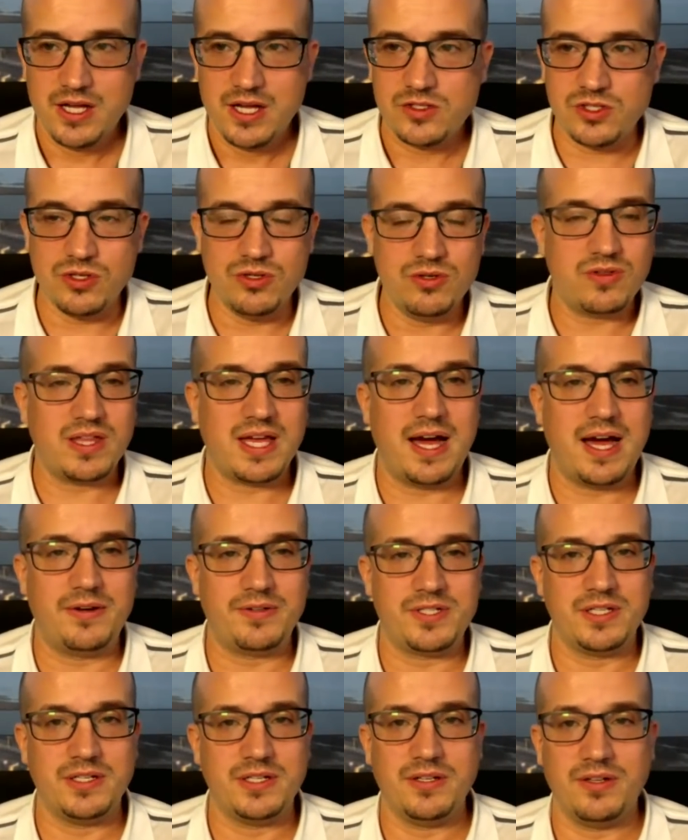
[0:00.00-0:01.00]

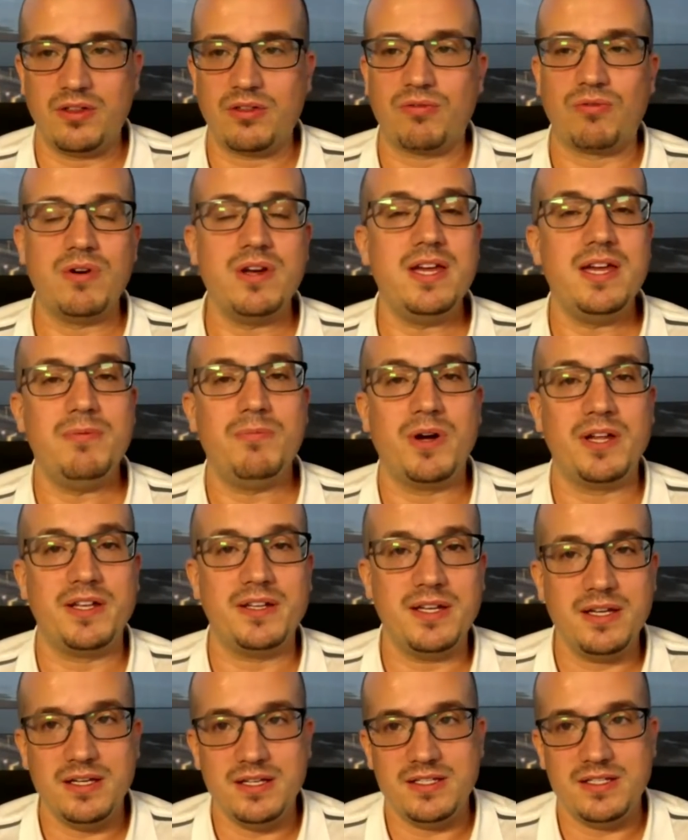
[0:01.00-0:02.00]
2003 when
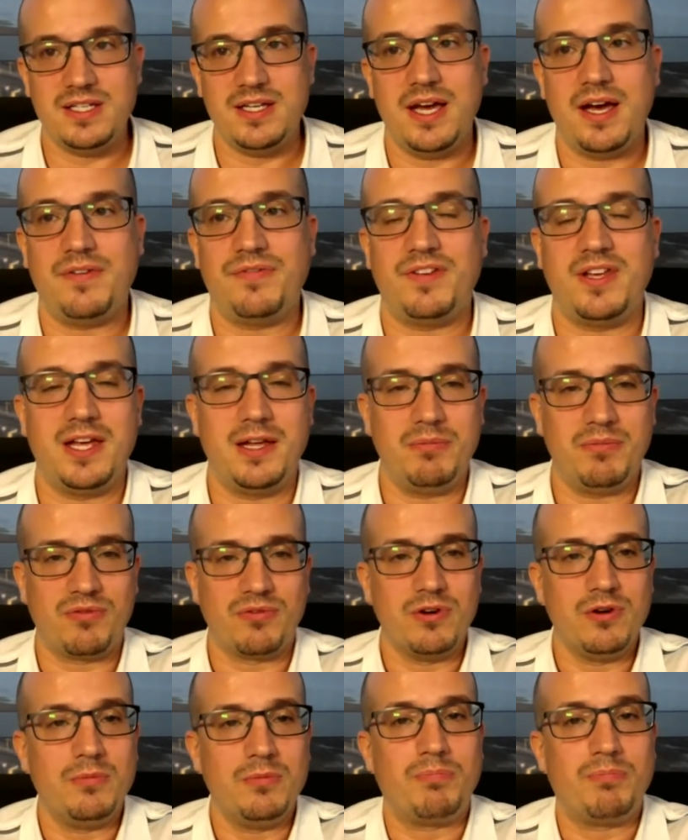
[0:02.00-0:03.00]
the ETF came
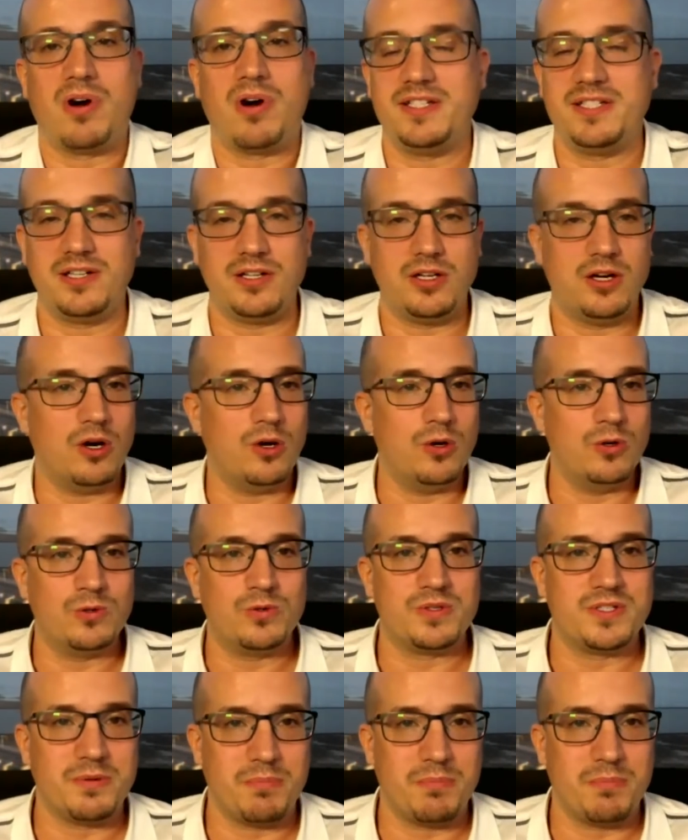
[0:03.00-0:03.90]
through. Price of gold was